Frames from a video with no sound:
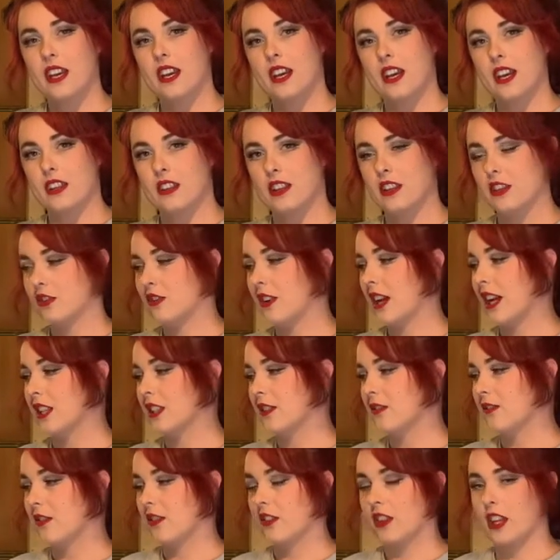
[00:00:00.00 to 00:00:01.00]
and then
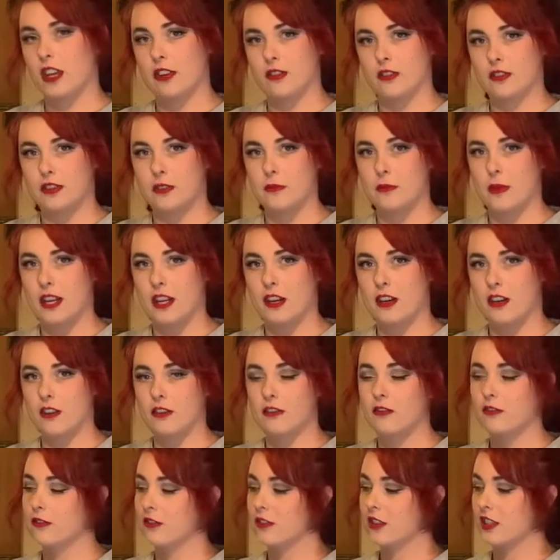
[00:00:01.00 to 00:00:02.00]
transfer that onto my own.
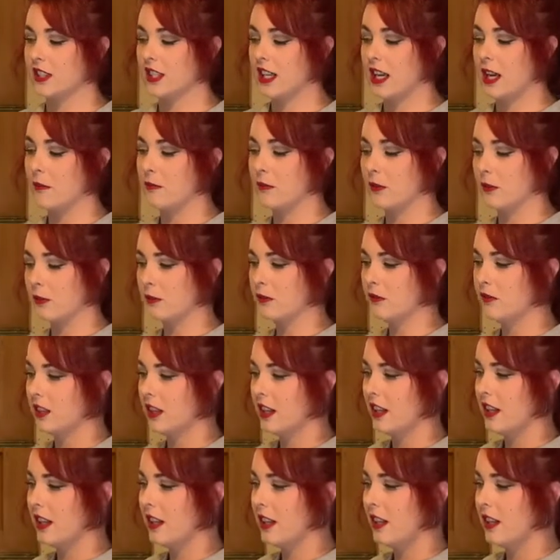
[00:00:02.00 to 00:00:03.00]
For example,
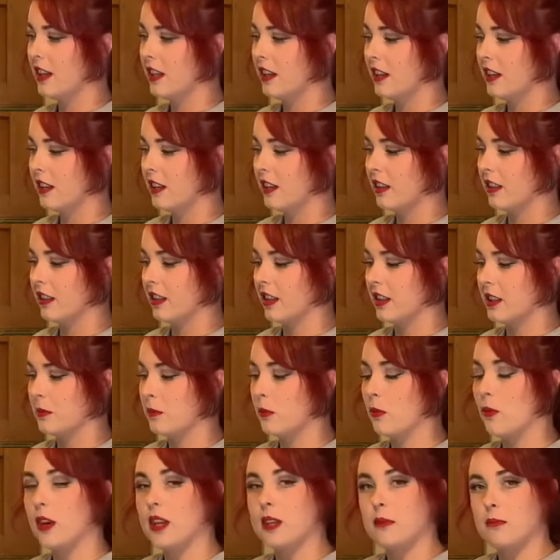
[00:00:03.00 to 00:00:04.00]
this
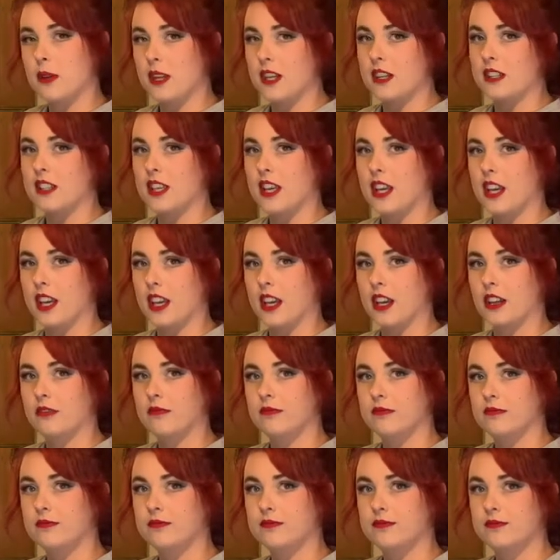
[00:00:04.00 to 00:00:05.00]
point piece here
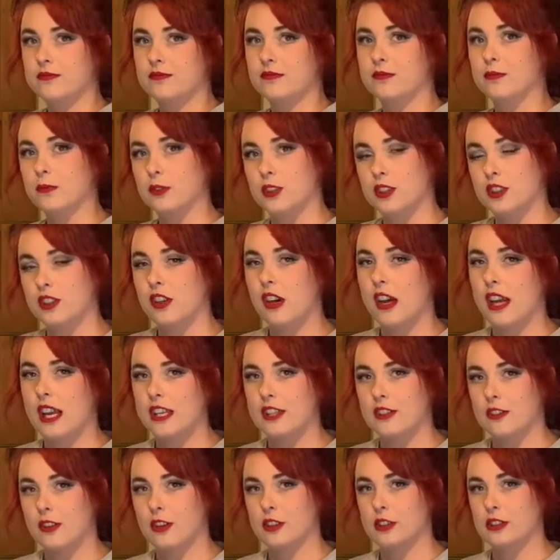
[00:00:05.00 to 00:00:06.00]
was
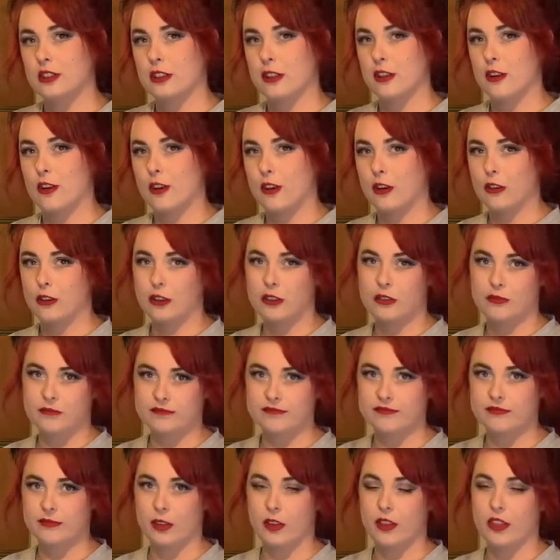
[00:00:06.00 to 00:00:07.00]
9 dots long
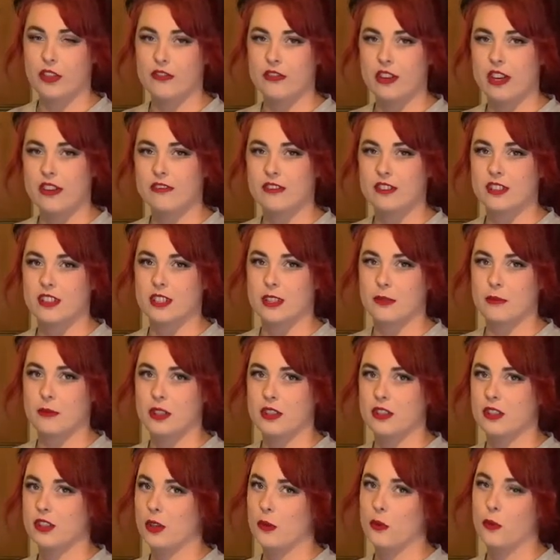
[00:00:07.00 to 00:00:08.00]
on the reference
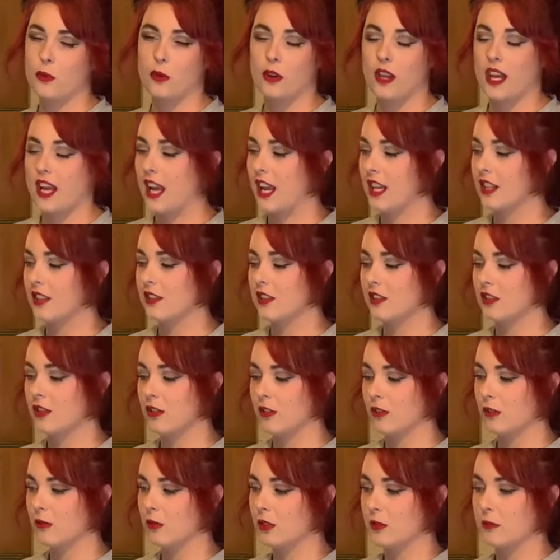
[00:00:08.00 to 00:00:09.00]
image, so all I had to
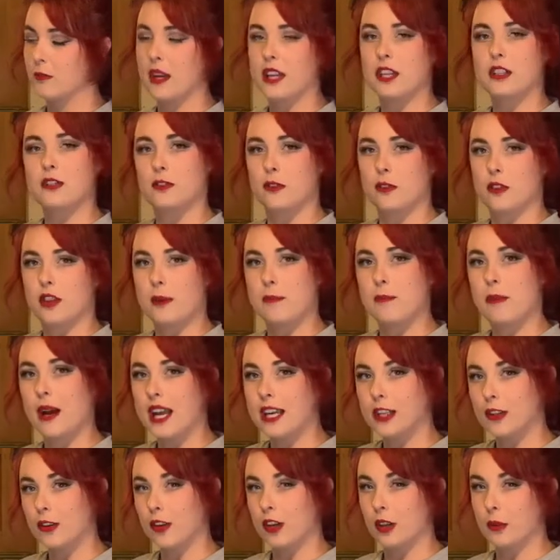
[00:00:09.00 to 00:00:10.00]
do was make sure that my
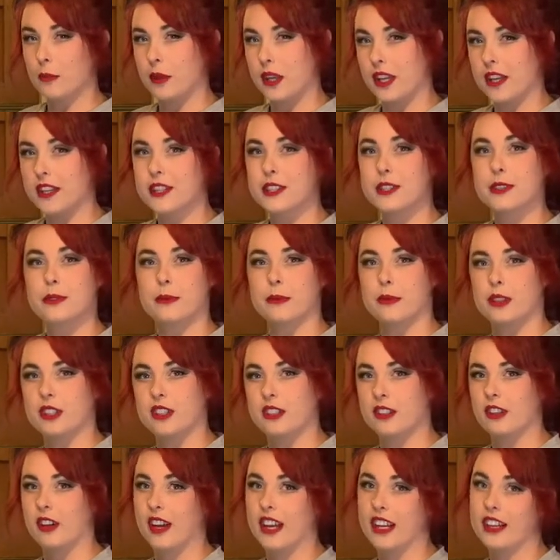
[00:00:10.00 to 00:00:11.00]
collar piece was
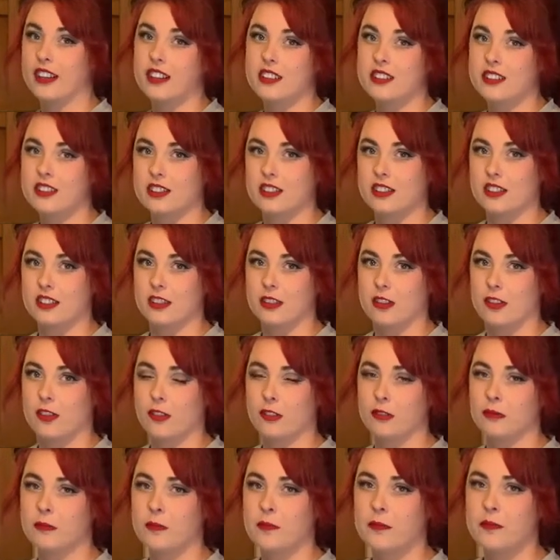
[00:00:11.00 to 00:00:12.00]
9 inches long.
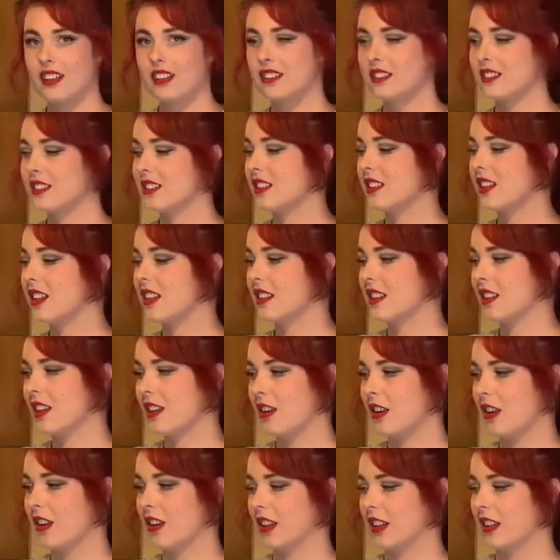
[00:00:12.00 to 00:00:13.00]
To get the
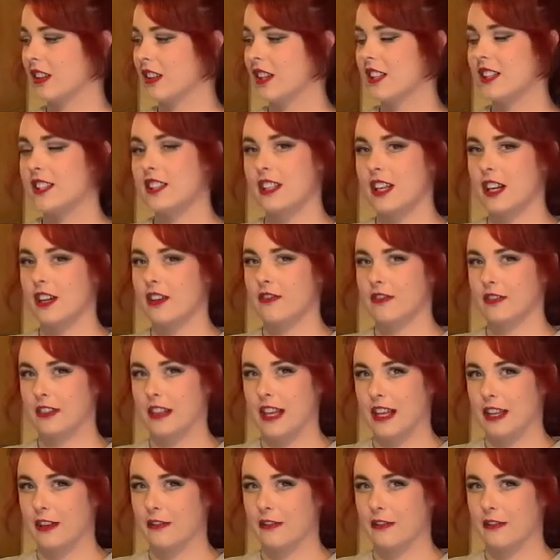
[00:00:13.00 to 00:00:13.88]
collar itself lying